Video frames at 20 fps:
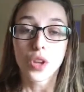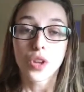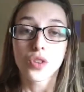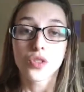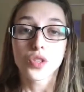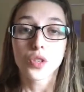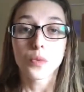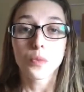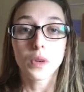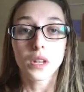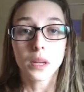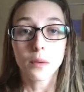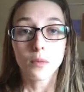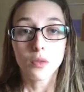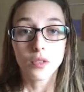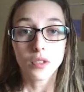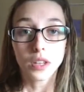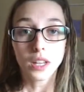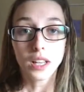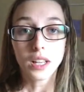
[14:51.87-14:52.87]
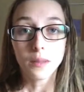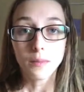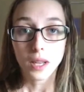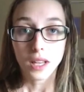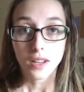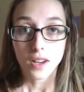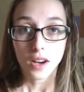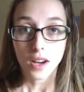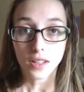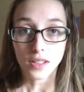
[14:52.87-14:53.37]
So when I'm creating my
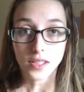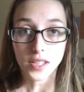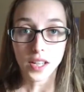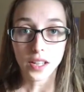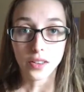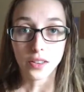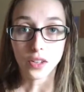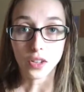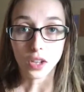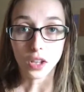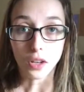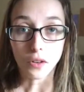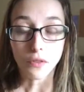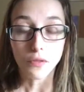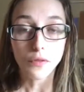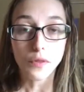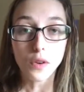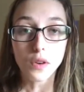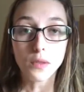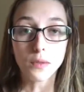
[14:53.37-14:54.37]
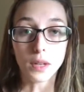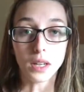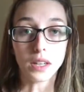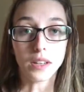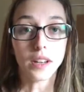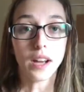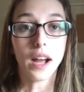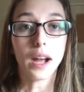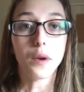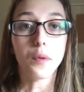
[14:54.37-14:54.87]
content looking
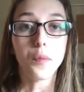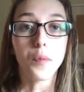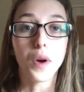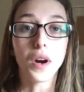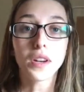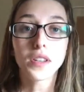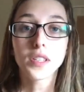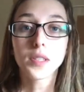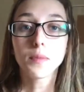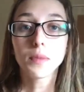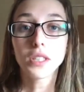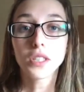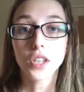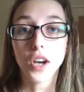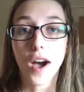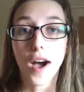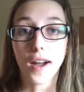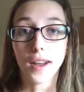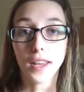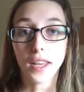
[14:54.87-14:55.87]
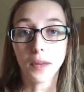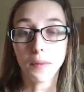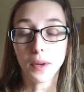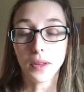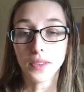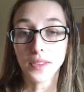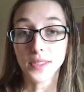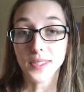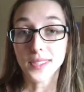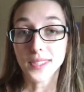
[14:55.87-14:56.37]
forward, I want to be talking
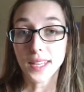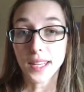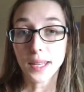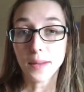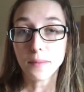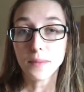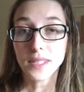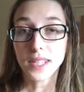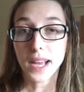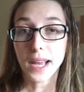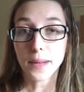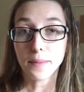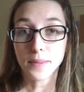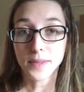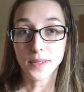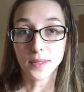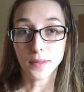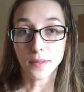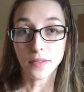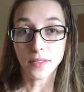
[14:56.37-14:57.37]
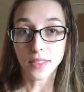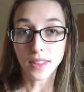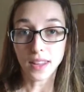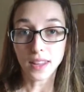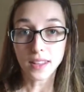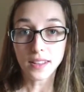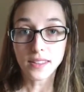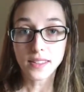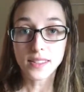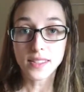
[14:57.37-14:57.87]
about the same types of
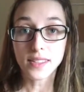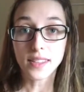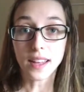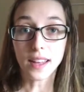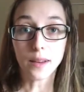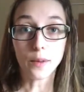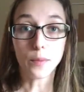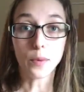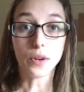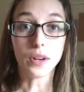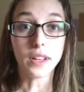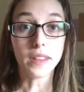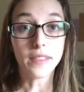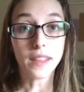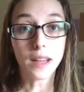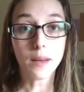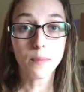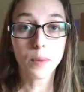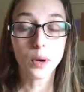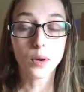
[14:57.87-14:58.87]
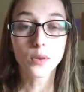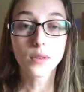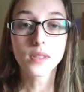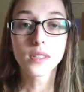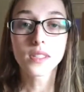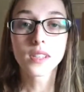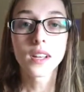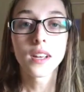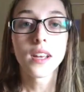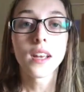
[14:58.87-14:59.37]
things that were in that
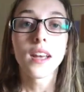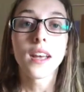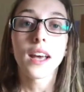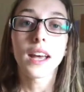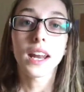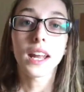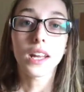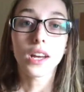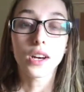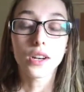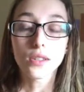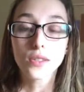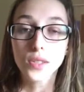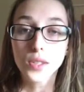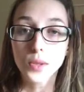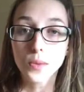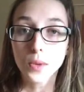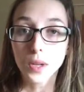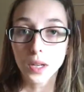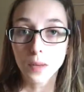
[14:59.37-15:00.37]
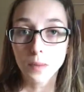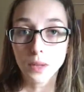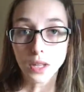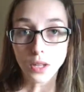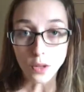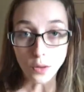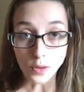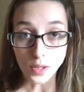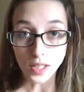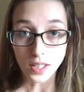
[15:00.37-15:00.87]
post, and I also want to be
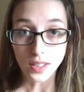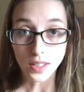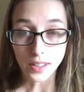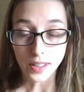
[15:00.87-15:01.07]
using the